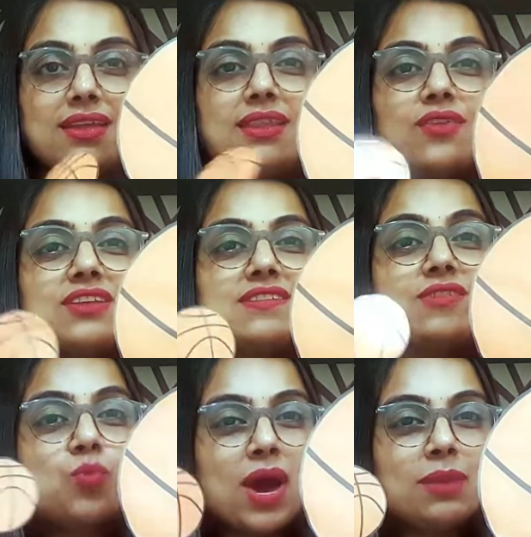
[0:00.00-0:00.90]
Now this
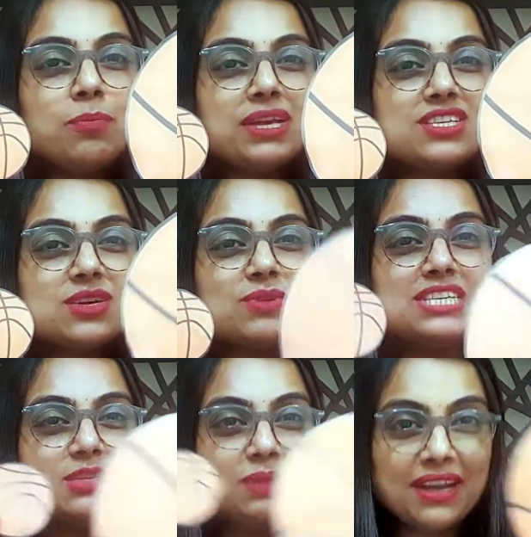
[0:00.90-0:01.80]
is one picture which
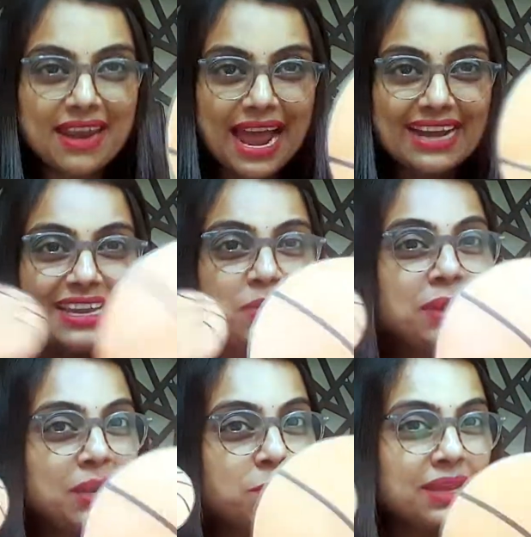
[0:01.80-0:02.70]
has been dragged and
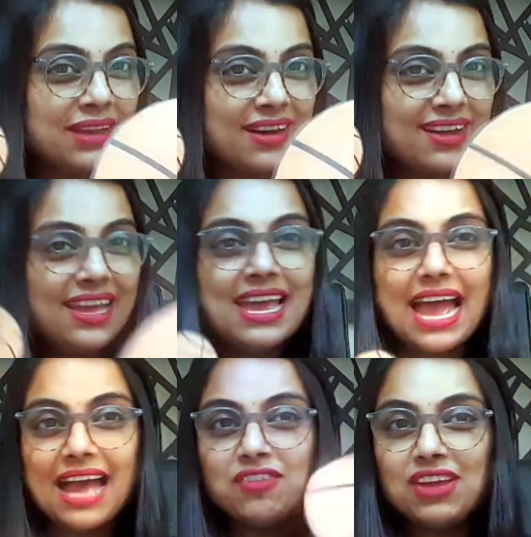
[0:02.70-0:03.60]
made bigger
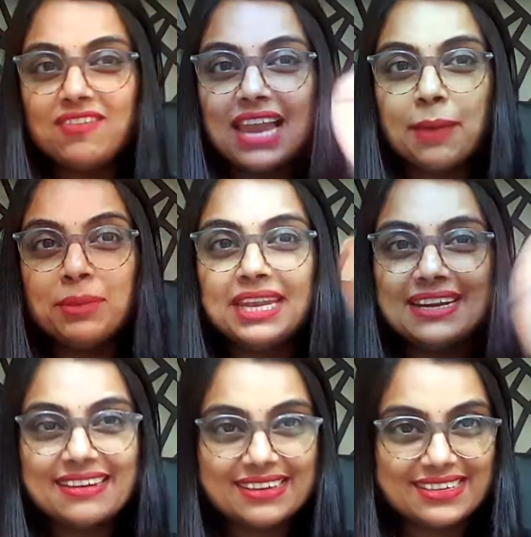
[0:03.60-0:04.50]
and we have
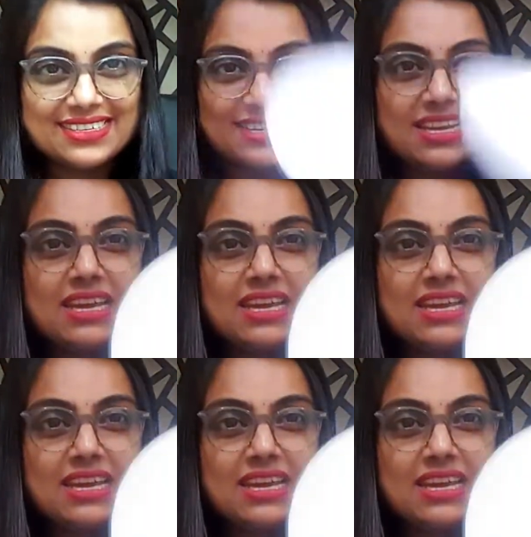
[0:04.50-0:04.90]
laminated it.